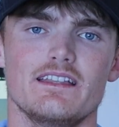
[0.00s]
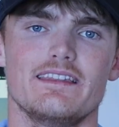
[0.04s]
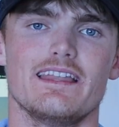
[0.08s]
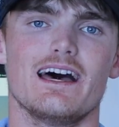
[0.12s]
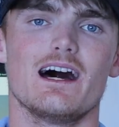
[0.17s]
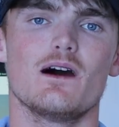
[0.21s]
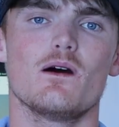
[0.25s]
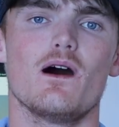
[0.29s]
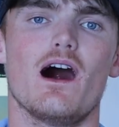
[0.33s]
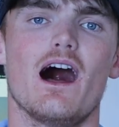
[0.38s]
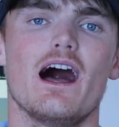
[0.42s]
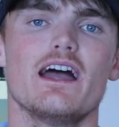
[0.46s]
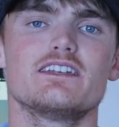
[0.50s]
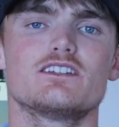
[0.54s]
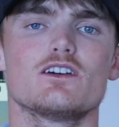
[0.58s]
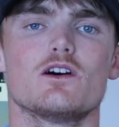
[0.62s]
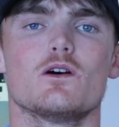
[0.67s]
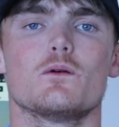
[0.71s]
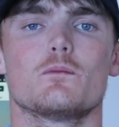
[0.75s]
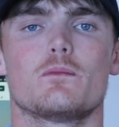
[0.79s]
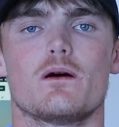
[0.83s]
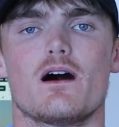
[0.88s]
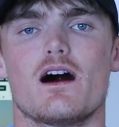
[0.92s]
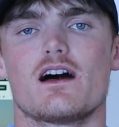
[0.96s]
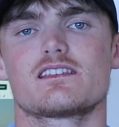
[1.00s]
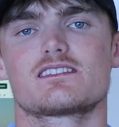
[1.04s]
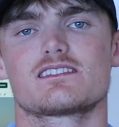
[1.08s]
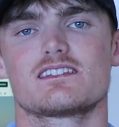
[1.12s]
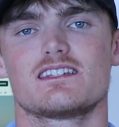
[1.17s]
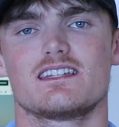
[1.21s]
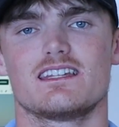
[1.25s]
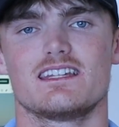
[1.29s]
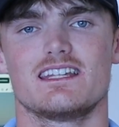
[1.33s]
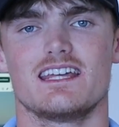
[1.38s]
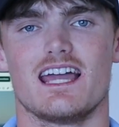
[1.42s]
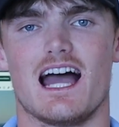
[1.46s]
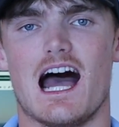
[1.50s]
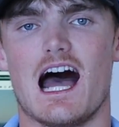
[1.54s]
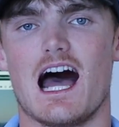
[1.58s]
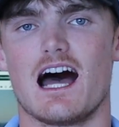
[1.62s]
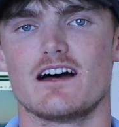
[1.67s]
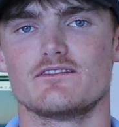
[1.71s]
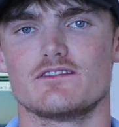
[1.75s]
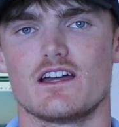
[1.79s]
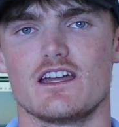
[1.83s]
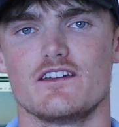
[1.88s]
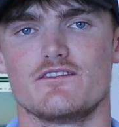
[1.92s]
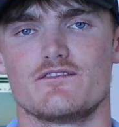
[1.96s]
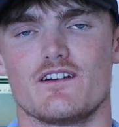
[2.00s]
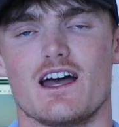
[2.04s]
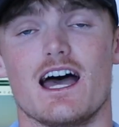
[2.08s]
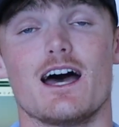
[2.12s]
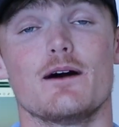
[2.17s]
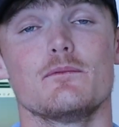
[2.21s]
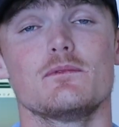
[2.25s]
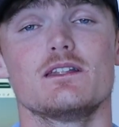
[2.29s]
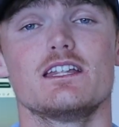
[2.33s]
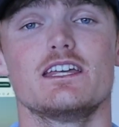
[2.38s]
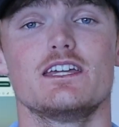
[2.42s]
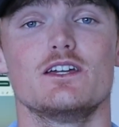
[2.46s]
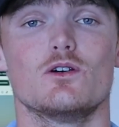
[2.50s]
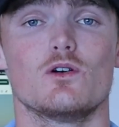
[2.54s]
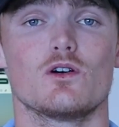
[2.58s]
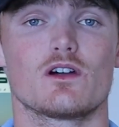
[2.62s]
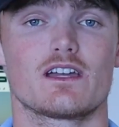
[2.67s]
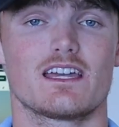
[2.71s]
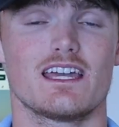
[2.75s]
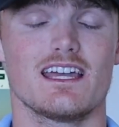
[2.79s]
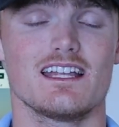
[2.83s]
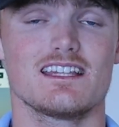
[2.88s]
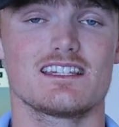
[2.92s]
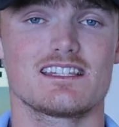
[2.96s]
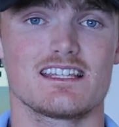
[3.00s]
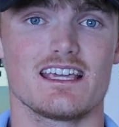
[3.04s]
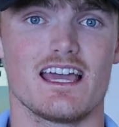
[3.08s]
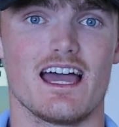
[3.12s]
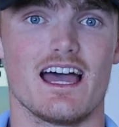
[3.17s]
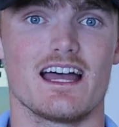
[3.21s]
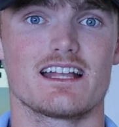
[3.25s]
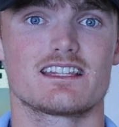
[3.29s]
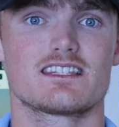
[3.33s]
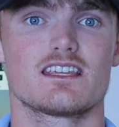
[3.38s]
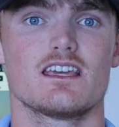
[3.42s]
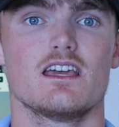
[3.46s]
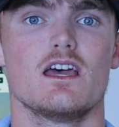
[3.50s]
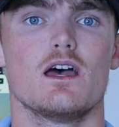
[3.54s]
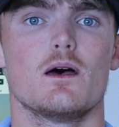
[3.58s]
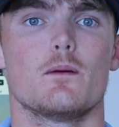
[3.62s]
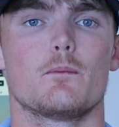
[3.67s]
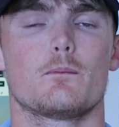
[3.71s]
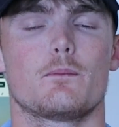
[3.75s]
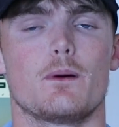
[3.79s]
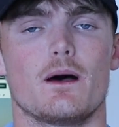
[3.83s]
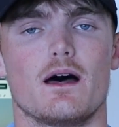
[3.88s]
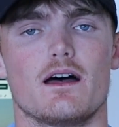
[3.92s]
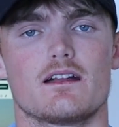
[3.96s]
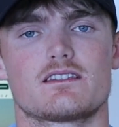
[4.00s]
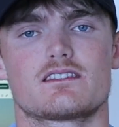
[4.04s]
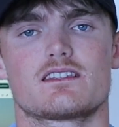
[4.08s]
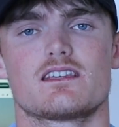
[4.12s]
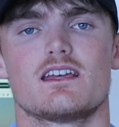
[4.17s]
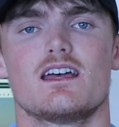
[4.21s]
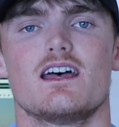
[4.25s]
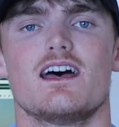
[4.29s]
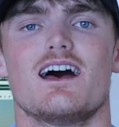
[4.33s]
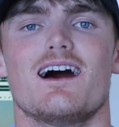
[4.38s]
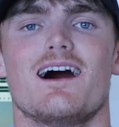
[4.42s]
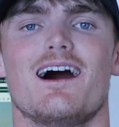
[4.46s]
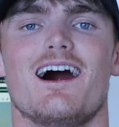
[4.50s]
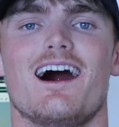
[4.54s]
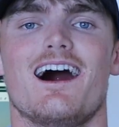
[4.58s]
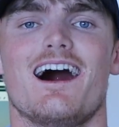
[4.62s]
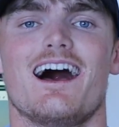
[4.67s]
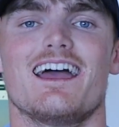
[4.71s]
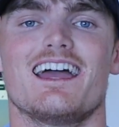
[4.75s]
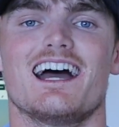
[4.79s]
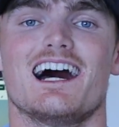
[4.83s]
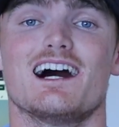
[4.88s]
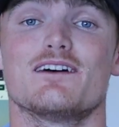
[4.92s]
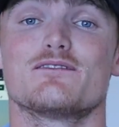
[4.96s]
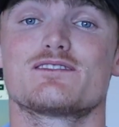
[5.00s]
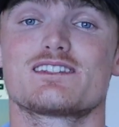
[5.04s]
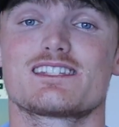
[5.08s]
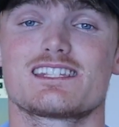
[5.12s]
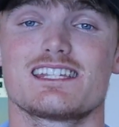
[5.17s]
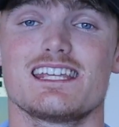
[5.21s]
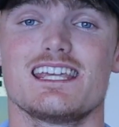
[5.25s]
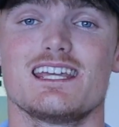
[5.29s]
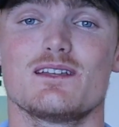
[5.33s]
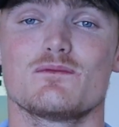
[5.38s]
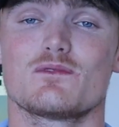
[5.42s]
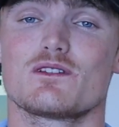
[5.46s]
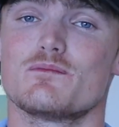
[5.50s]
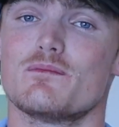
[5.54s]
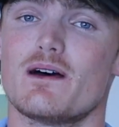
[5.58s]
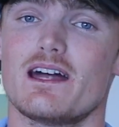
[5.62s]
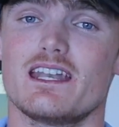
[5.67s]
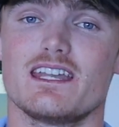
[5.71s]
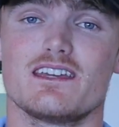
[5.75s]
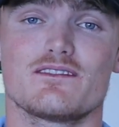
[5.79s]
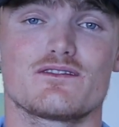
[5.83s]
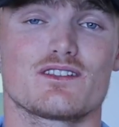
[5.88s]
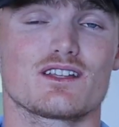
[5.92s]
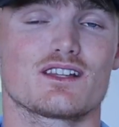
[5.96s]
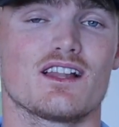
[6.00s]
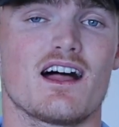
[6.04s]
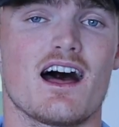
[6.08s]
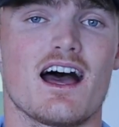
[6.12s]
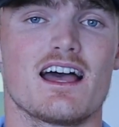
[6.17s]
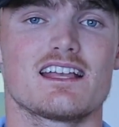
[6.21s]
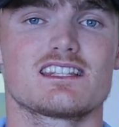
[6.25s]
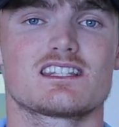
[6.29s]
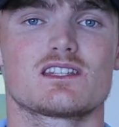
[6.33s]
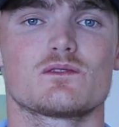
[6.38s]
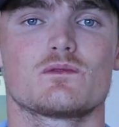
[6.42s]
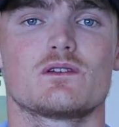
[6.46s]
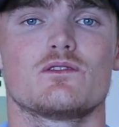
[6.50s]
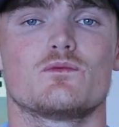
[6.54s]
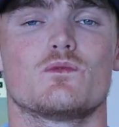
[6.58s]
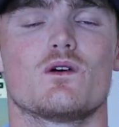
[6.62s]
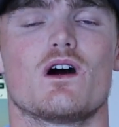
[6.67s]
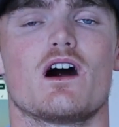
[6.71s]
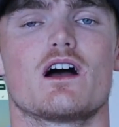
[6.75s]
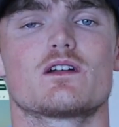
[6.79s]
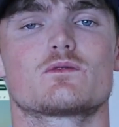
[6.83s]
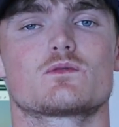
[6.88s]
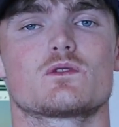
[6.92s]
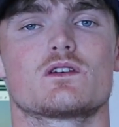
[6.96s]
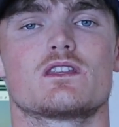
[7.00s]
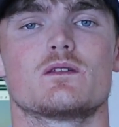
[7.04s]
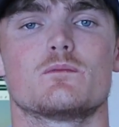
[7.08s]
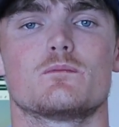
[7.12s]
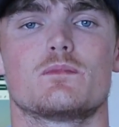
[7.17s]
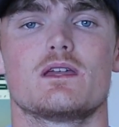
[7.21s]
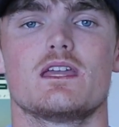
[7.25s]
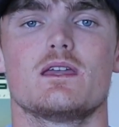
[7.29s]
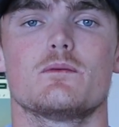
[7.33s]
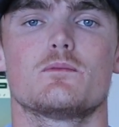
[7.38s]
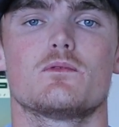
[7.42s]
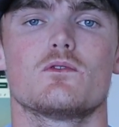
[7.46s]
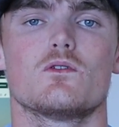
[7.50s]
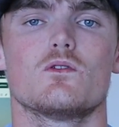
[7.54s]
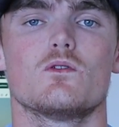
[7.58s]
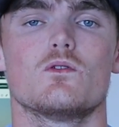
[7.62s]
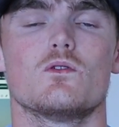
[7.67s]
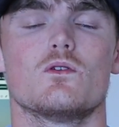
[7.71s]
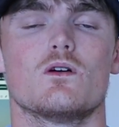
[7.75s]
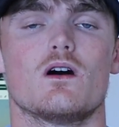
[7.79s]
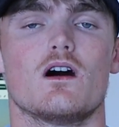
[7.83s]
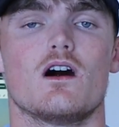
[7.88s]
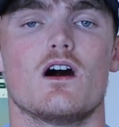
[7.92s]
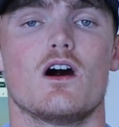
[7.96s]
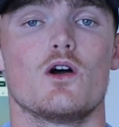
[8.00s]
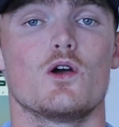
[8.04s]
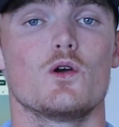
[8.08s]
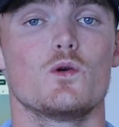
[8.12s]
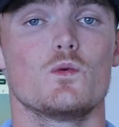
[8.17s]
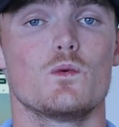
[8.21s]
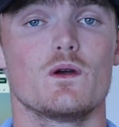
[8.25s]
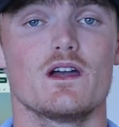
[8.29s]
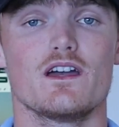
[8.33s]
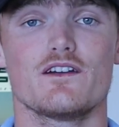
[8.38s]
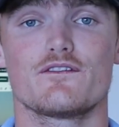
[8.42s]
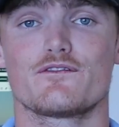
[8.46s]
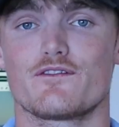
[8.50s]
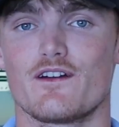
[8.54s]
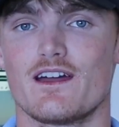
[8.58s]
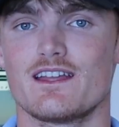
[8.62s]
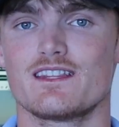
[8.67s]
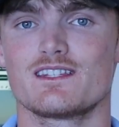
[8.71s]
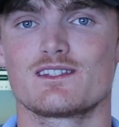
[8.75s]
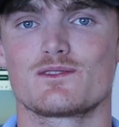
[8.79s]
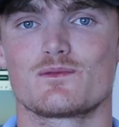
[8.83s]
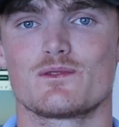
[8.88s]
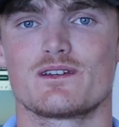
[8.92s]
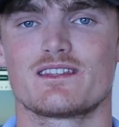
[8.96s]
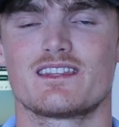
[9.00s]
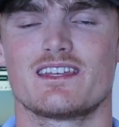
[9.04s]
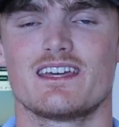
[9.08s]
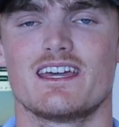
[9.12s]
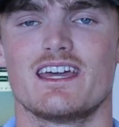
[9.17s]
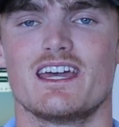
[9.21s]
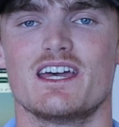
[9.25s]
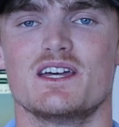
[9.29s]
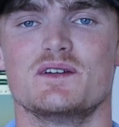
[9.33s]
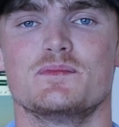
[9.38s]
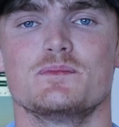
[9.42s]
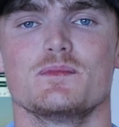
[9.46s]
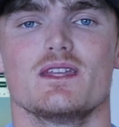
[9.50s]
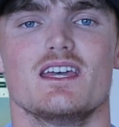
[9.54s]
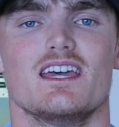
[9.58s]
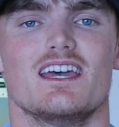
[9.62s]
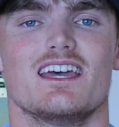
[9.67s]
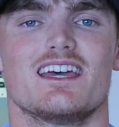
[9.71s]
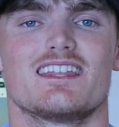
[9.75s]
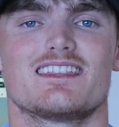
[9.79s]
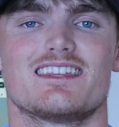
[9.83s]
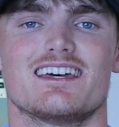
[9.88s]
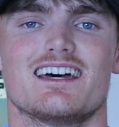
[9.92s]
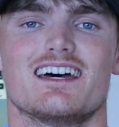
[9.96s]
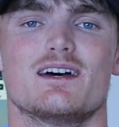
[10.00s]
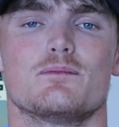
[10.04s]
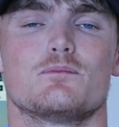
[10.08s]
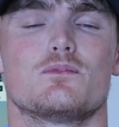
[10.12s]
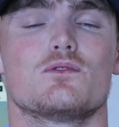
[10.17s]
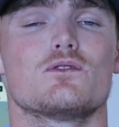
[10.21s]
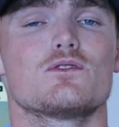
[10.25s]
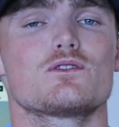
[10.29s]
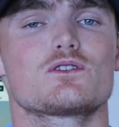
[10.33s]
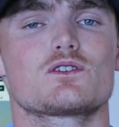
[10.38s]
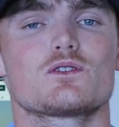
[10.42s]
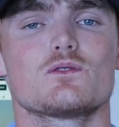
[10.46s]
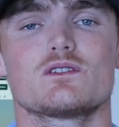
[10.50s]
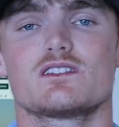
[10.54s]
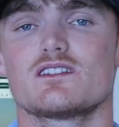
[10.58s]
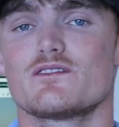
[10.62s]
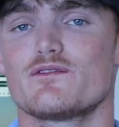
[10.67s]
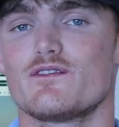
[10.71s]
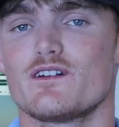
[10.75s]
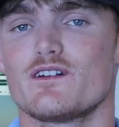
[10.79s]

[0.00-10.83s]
Now, I don't personally have a family or kids yet, but I have seen with many of the clients that we've worked with and people who we're friends with here that Portugal is a